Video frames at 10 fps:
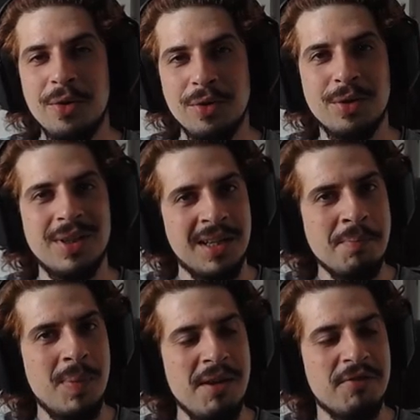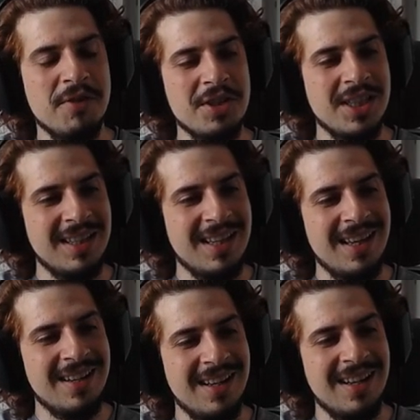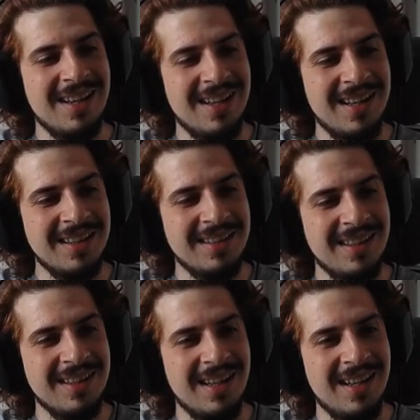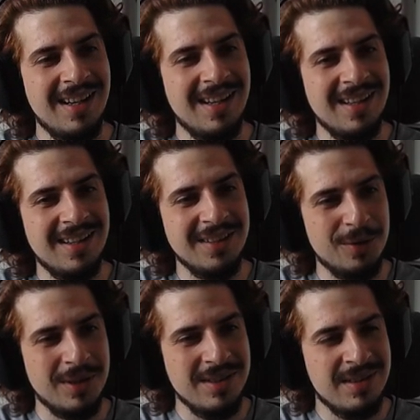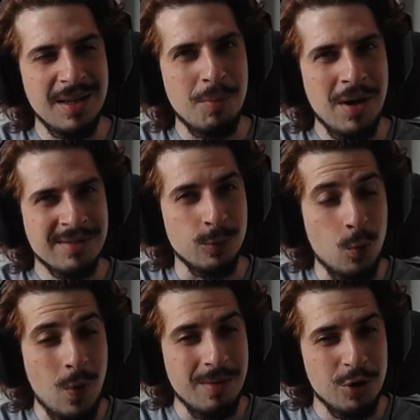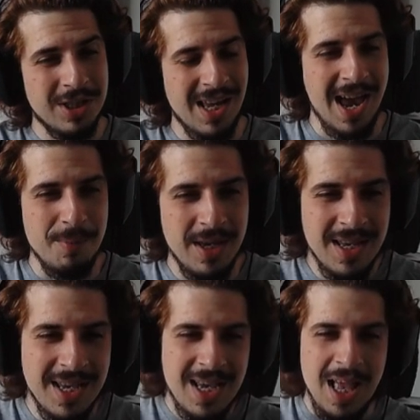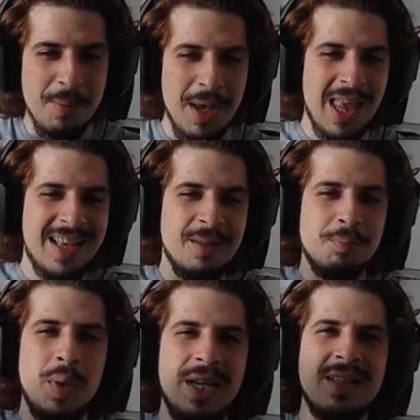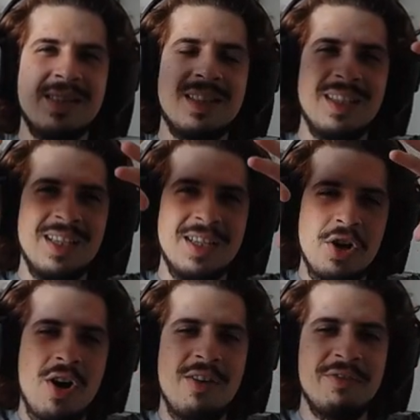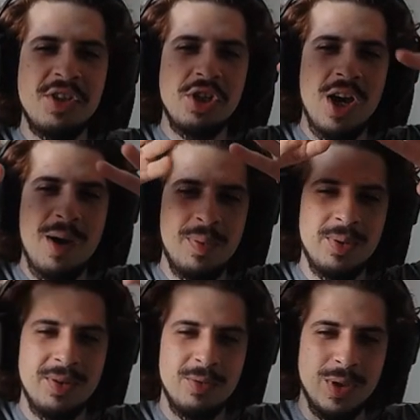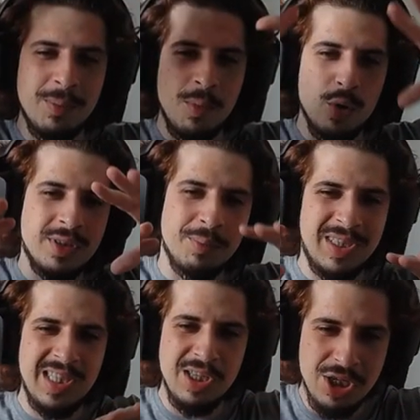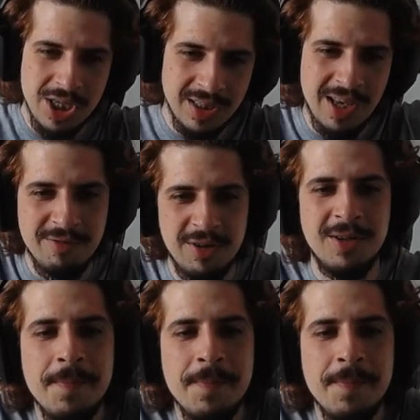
through the campaign first and then uh, and then uh, do the sandbox one more time and make like the biggest coffee shop with the most obscene shit ever.